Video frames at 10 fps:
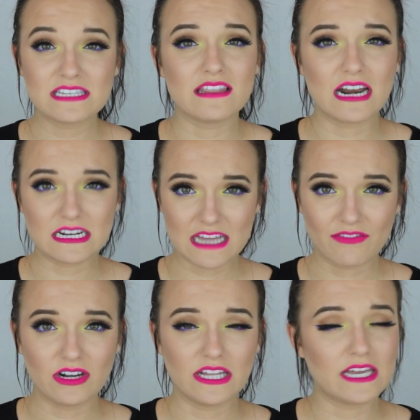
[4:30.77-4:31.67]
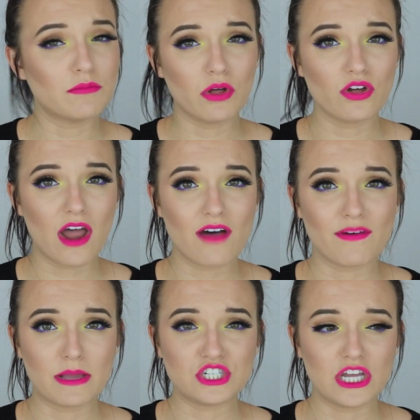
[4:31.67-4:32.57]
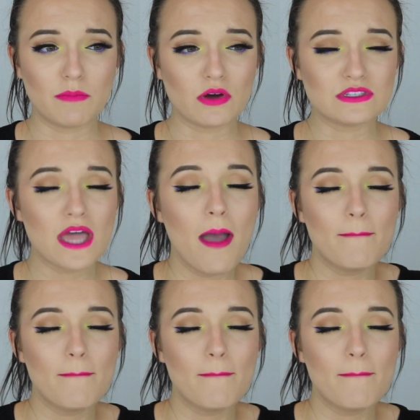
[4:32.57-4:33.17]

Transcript: then I definitely can pull it off on my cheekbones.